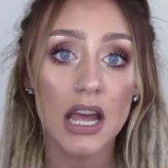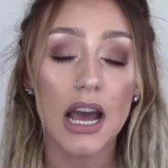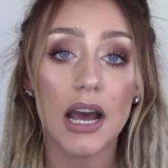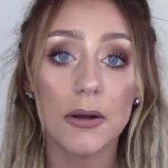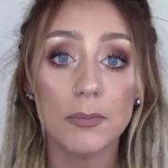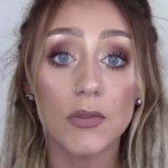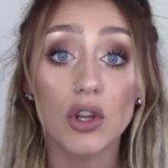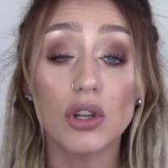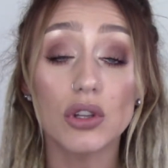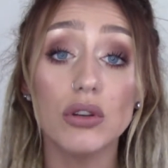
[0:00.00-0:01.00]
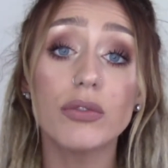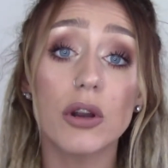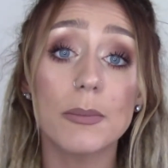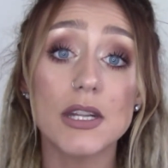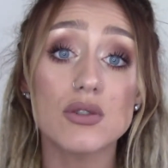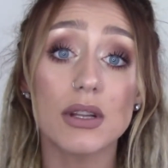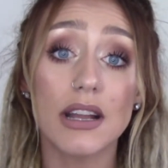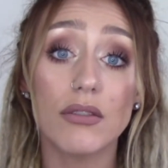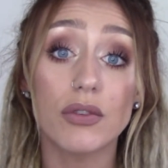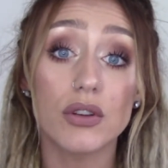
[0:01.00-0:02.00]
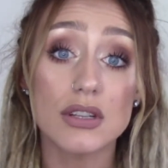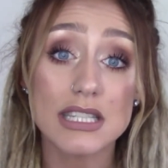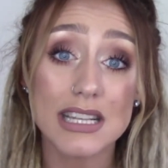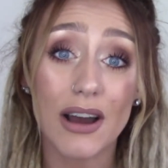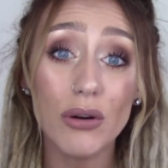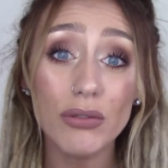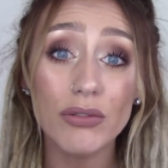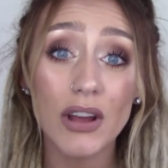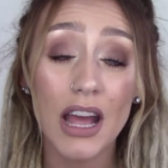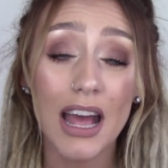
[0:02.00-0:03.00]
You know, you've got to be doing that for yourself.